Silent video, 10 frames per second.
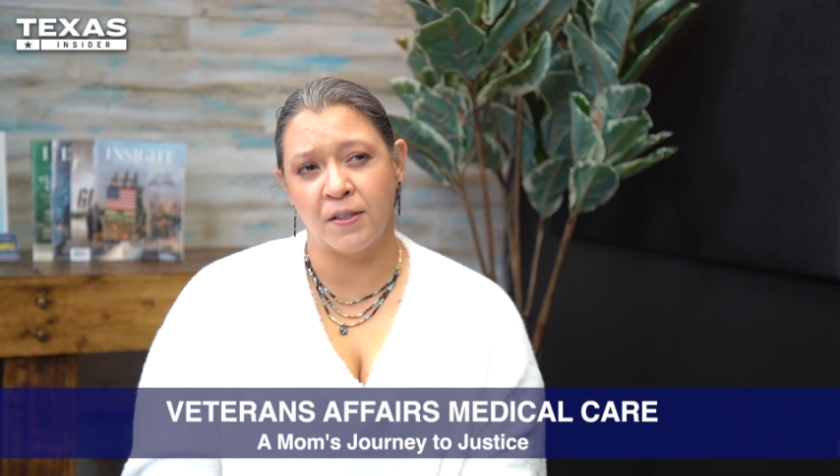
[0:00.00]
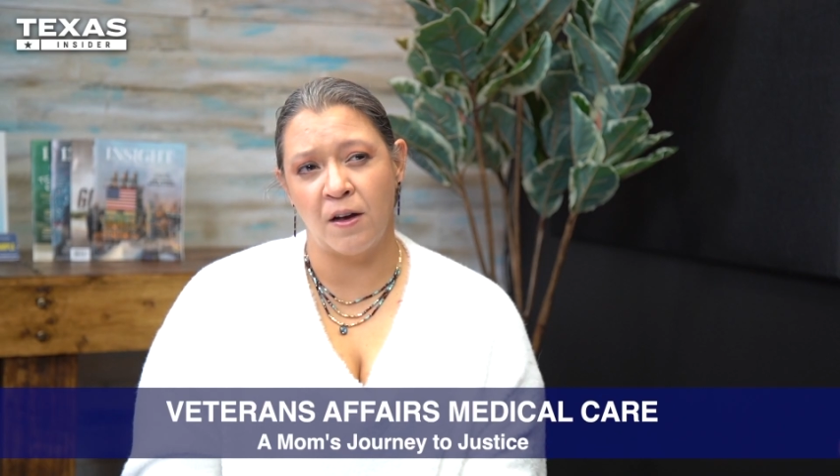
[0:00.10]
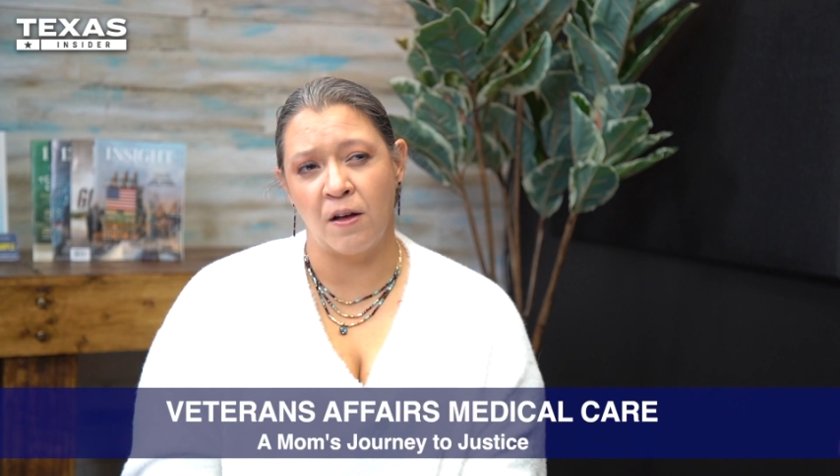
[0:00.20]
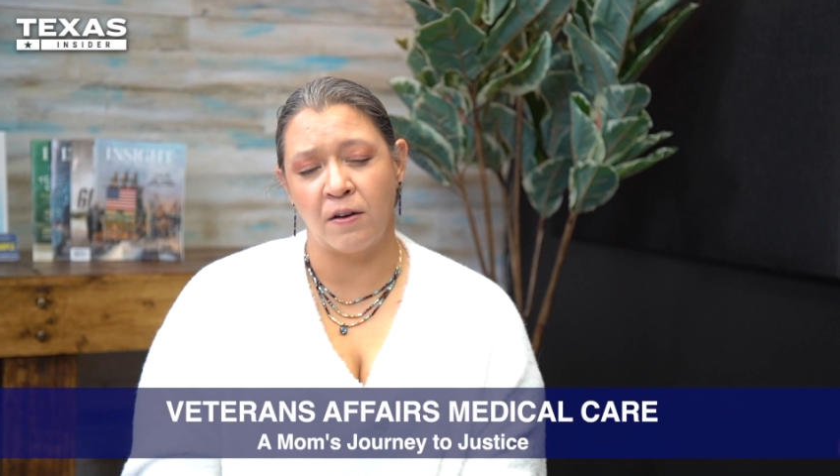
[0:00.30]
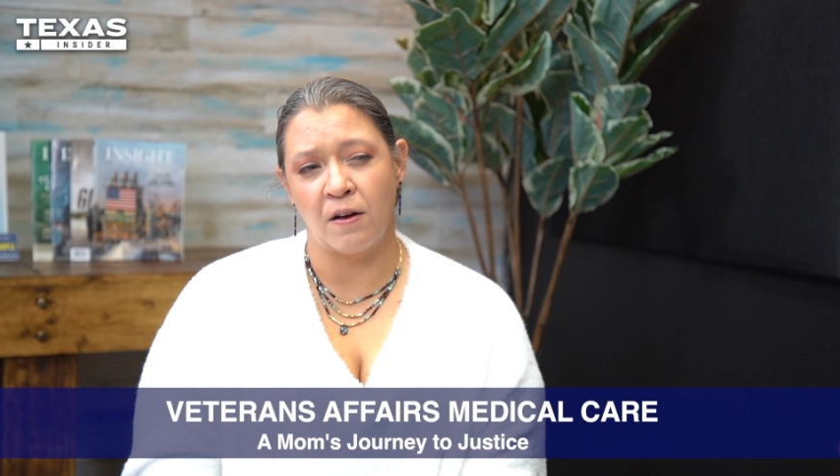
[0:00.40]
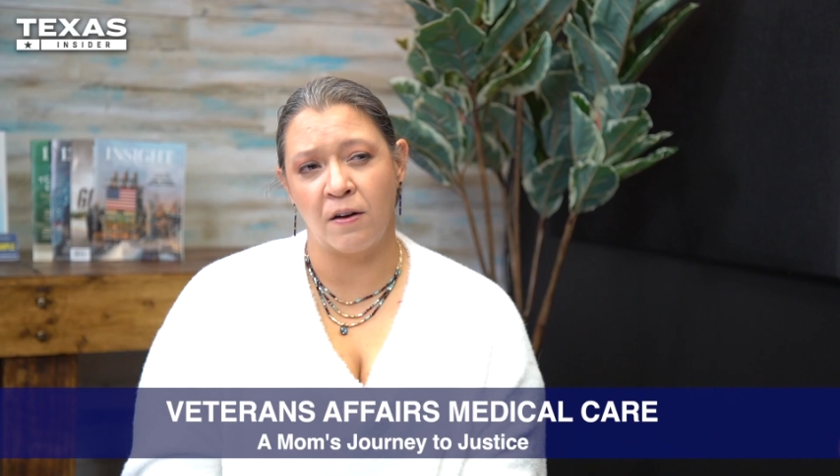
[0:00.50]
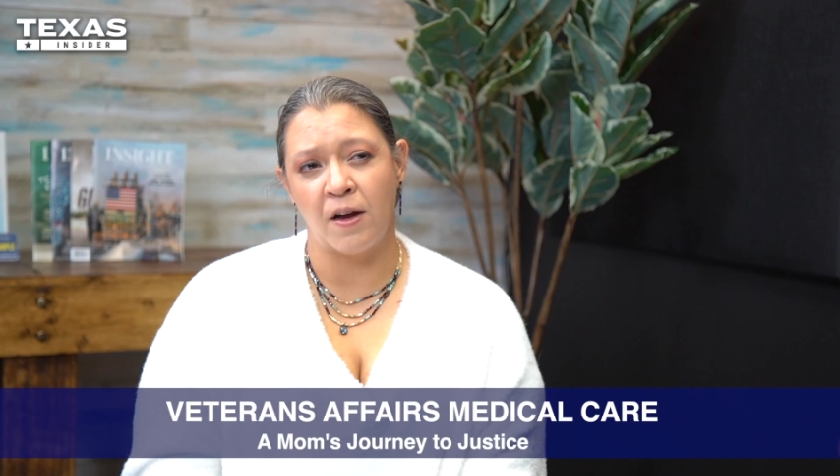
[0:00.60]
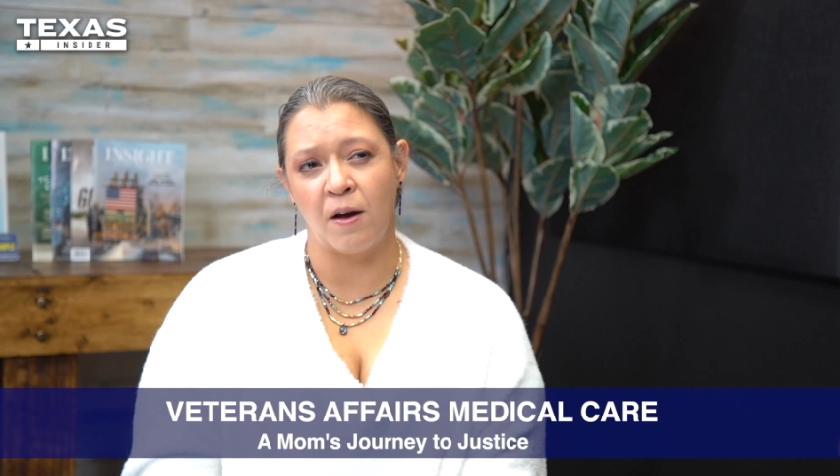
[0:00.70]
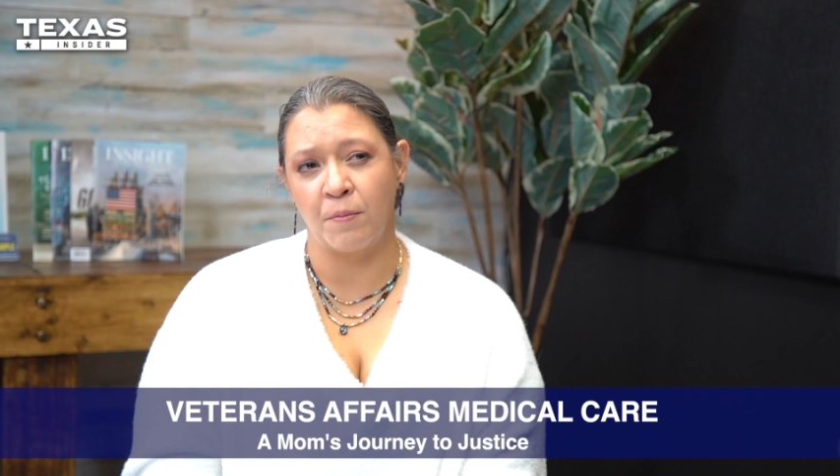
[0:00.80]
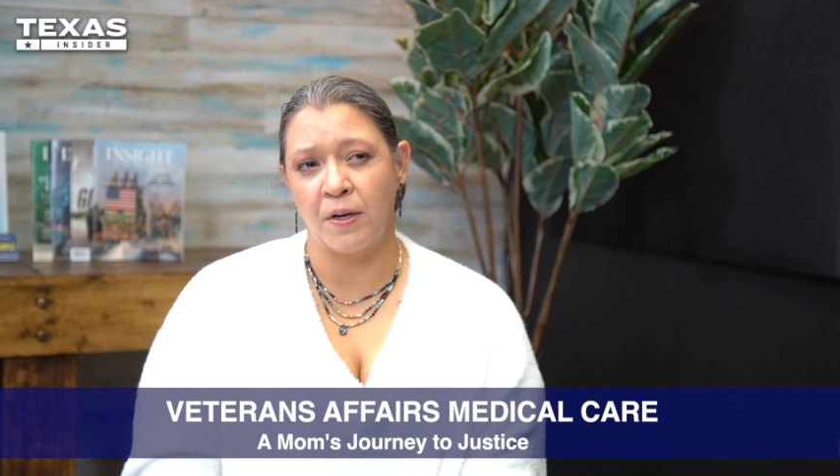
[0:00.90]
on
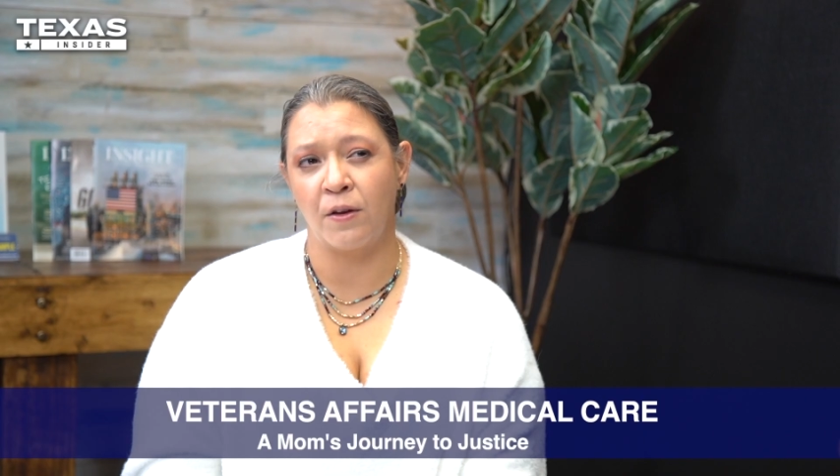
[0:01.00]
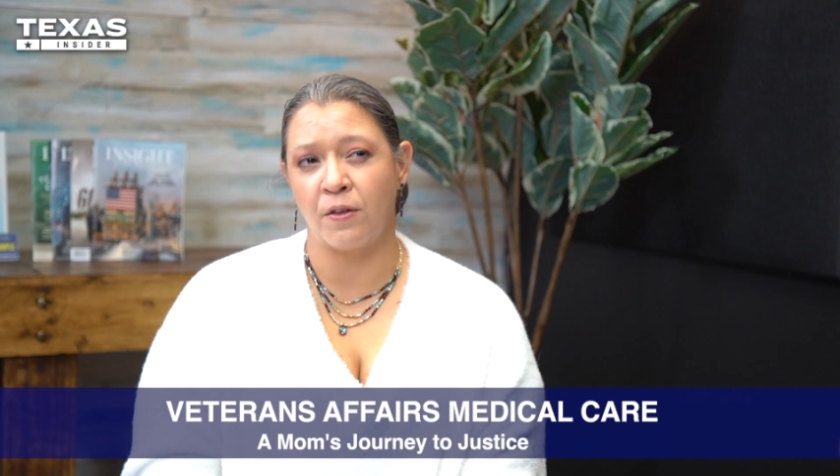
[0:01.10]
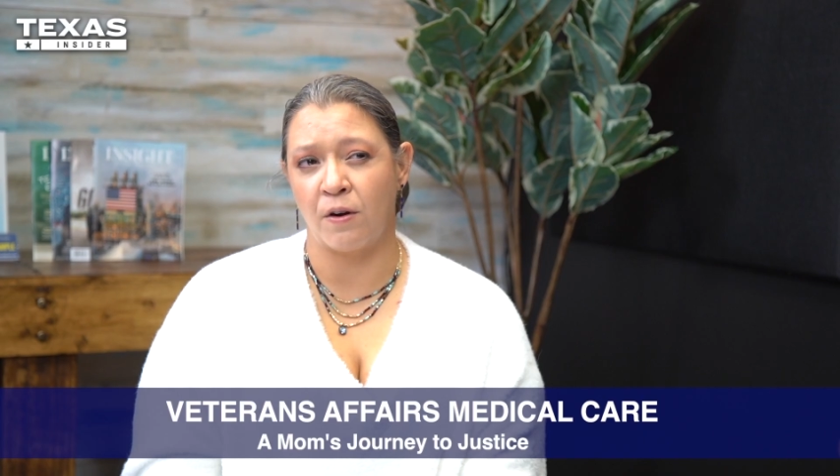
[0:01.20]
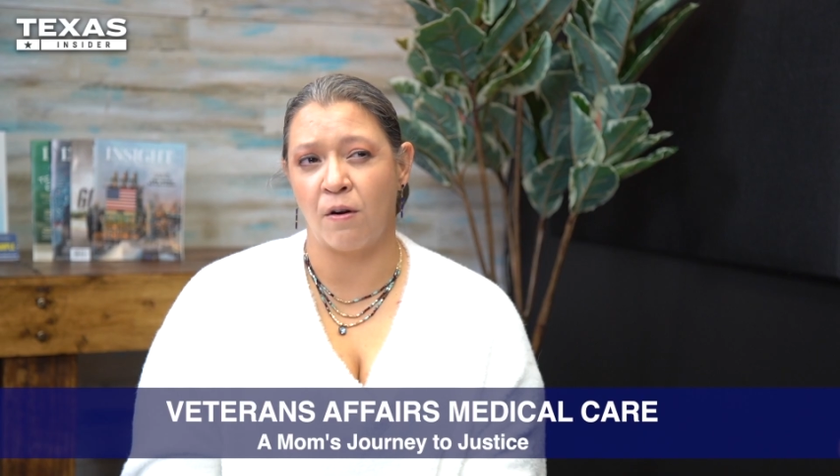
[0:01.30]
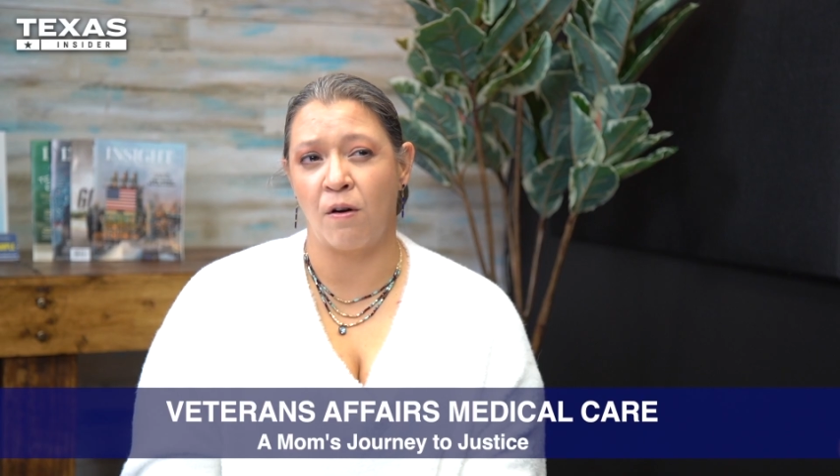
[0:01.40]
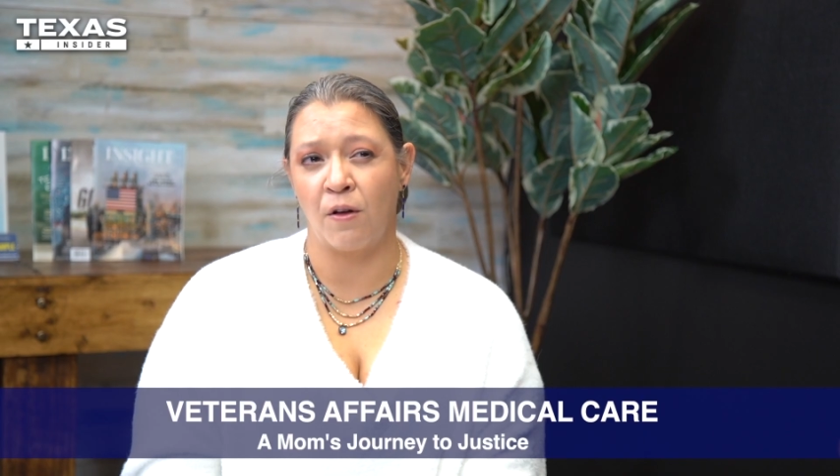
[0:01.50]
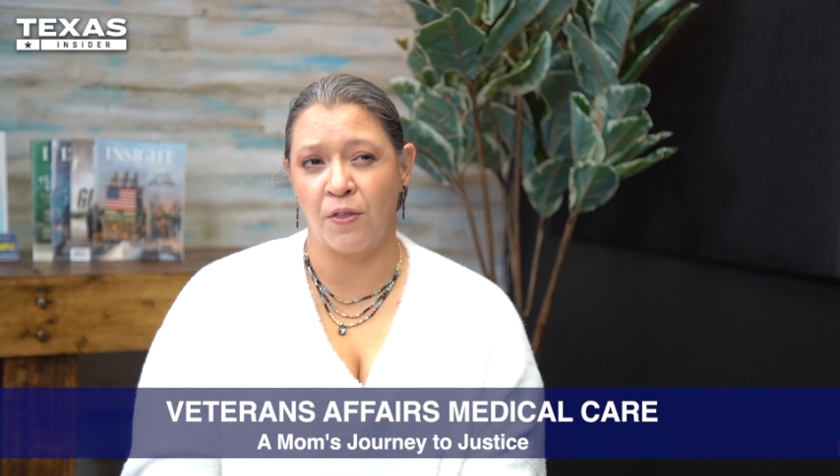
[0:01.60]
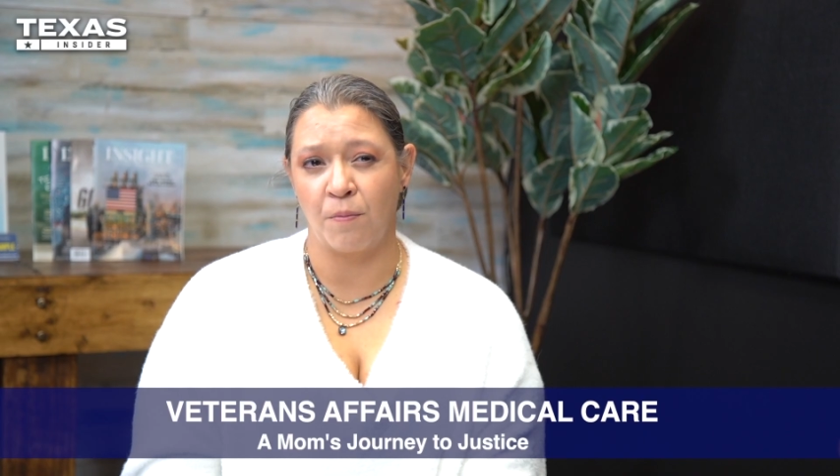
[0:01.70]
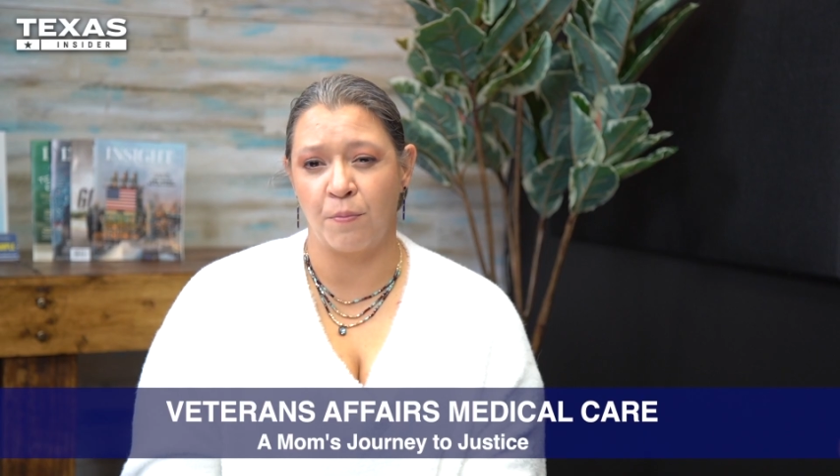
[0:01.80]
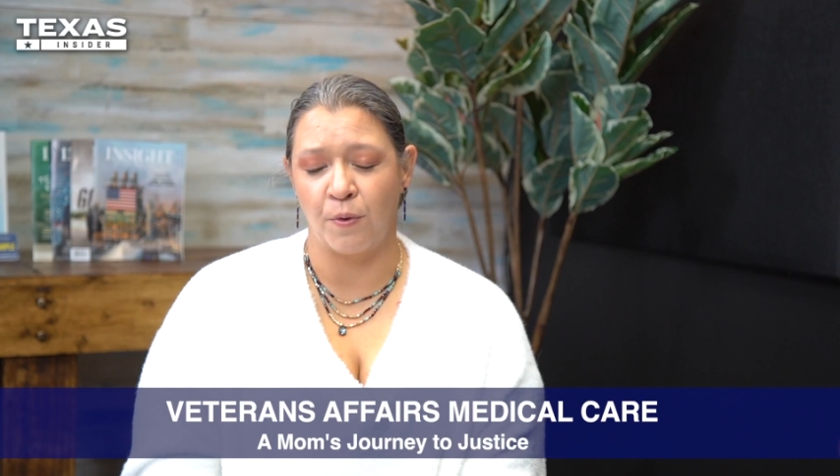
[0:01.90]
how many that are on
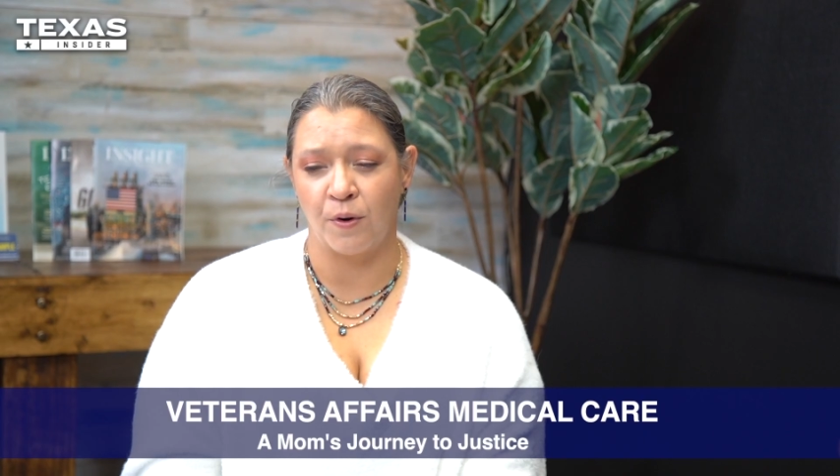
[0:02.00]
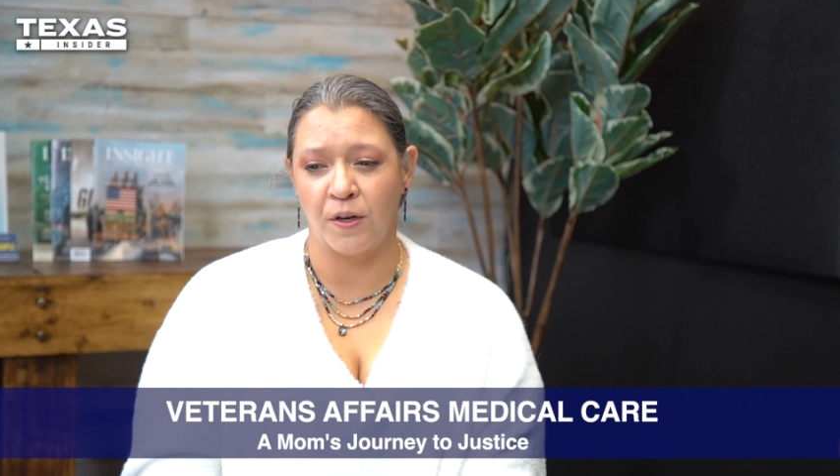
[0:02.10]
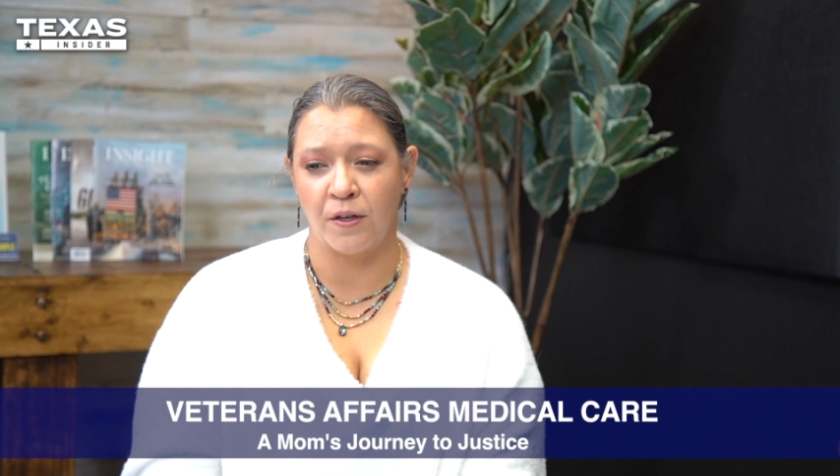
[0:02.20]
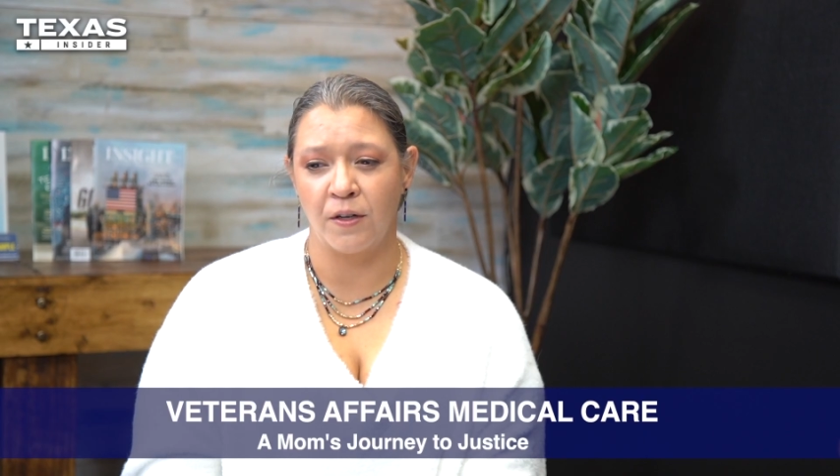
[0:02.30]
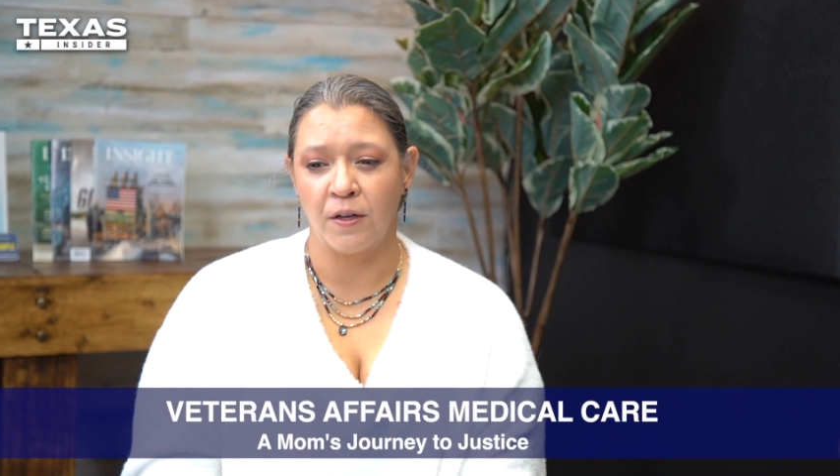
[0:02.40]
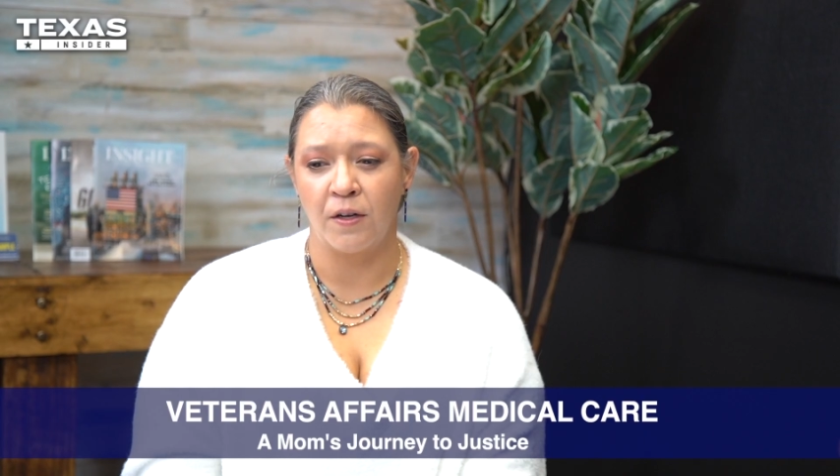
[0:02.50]
the board.